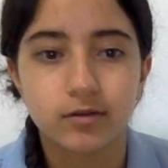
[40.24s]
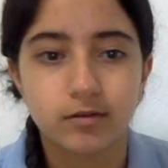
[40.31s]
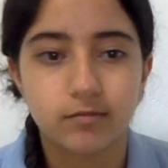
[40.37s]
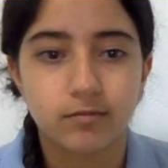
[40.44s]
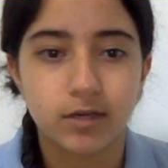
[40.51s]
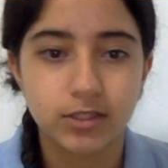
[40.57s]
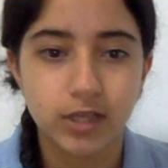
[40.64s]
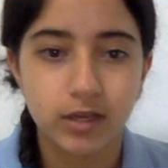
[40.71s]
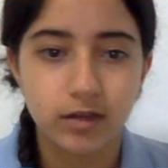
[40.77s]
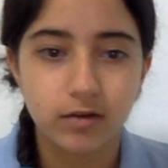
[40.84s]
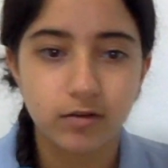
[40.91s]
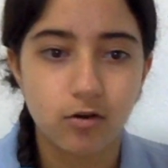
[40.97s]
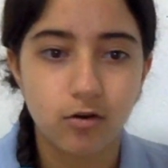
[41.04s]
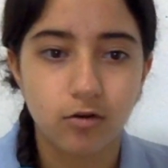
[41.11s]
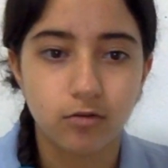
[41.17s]
My second
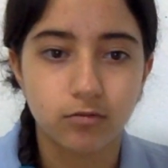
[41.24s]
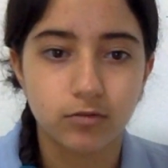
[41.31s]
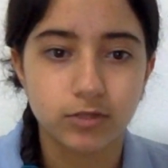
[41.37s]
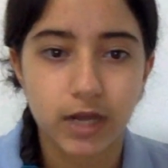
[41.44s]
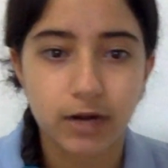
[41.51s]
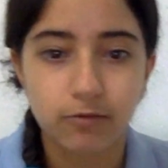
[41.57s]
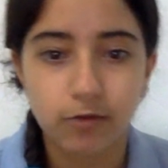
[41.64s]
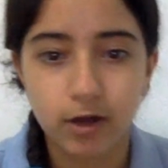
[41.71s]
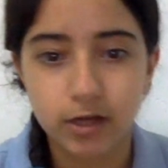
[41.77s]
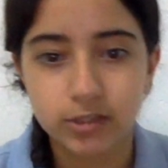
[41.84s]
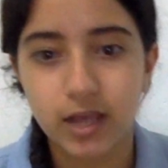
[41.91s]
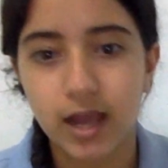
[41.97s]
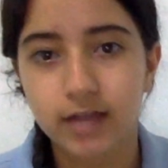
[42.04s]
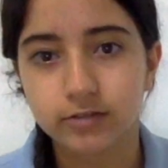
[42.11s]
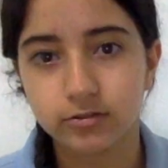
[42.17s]
goal was that I wanted
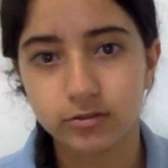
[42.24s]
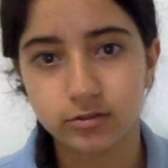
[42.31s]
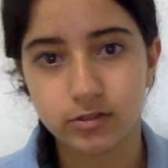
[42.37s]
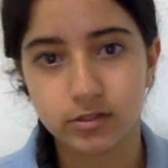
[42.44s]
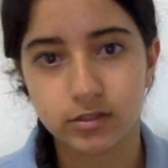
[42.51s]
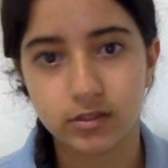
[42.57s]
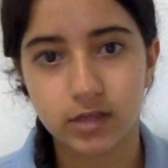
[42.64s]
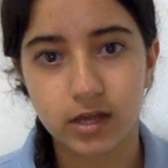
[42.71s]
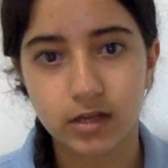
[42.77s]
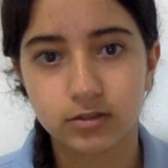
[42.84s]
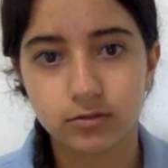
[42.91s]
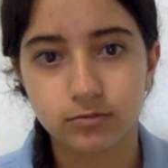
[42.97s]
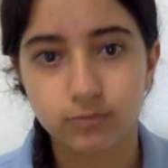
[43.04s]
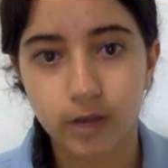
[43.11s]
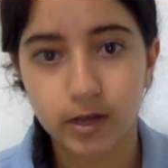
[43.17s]
to actually get
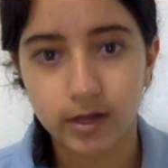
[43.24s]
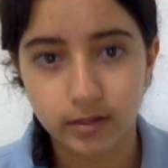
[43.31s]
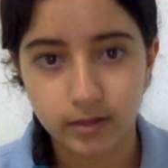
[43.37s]
into writing